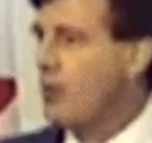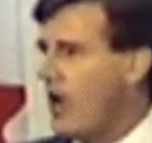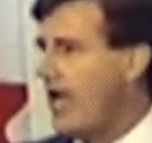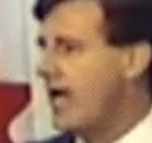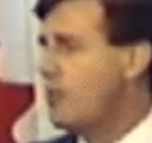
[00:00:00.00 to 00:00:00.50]
the
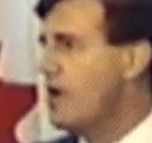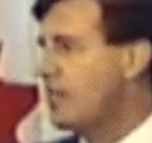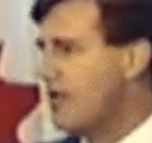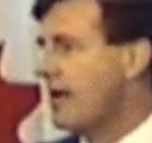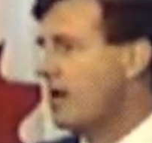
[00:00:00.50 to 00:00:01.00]
way
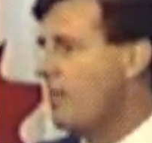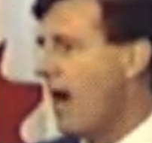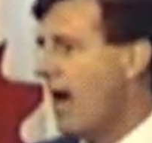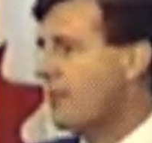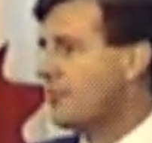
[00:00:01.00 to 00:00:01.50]
we think
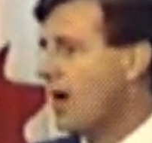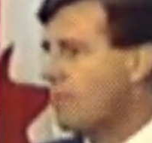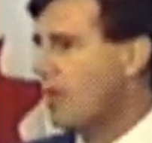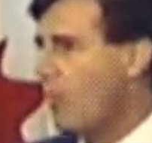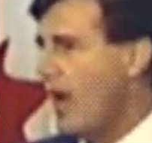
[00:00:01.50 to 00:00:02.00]
about
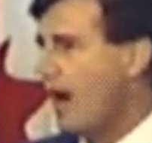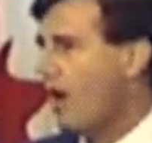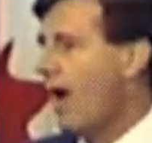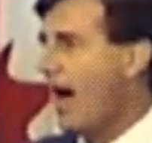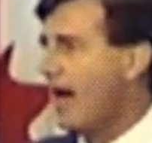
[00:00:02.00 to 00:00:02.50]

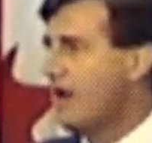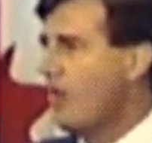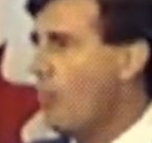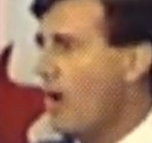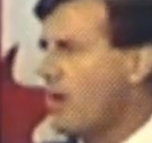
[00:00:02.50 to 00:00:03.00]
Tupperware. I
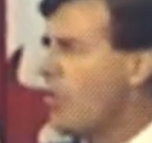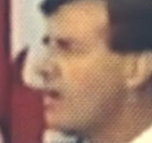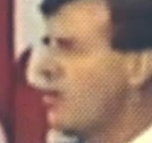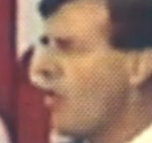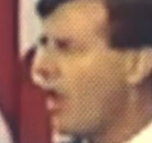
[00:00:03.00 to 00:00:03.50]
don't want to.
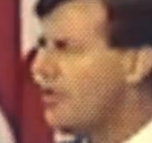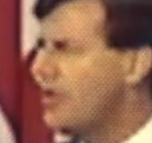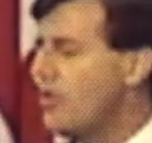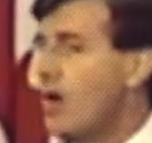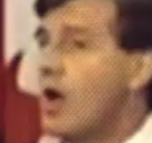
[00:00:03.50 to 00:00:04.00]
What do you all
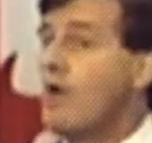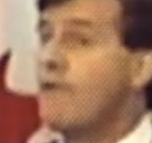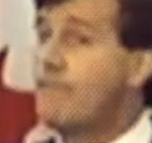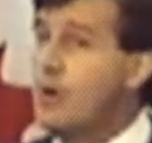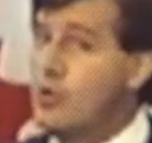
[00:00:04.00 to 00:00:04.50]
do?
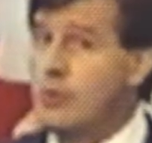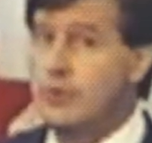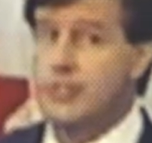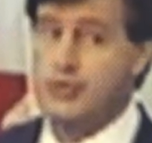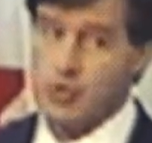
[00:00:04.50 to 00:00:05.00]

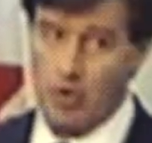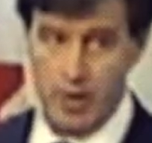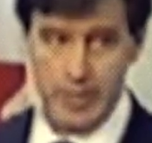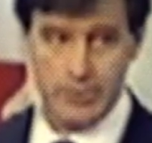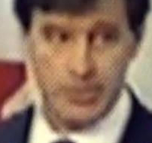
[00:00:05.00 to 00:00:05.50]
Food
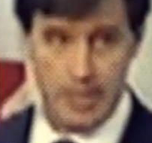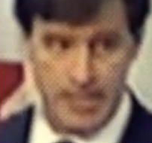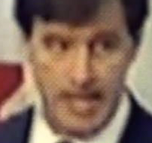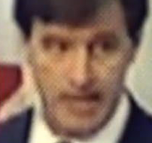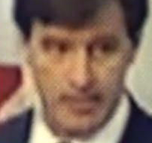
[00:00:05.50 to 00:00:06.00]
storage
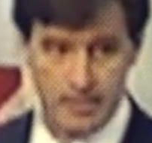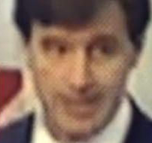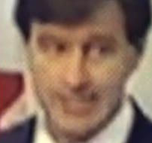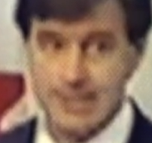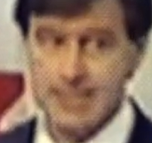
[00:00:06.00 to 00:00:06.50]

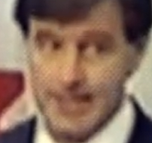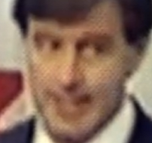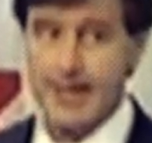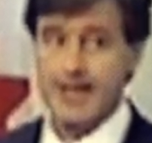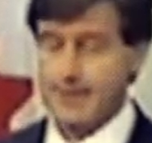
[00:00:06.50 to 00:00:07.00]
containers. It's
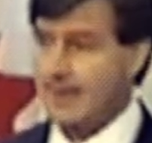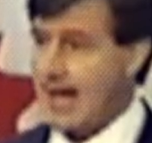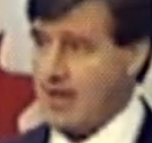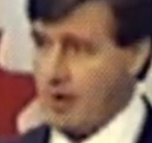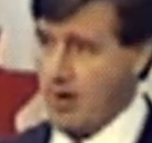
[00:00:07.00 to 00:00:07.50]

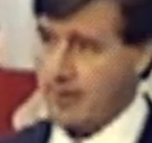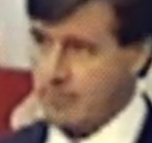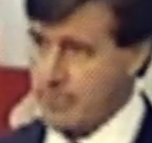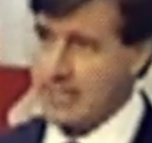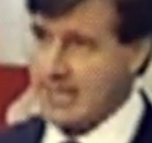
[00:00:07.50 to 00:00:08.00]
count on
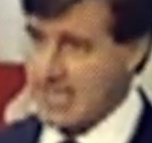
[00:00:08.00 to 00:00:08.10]
me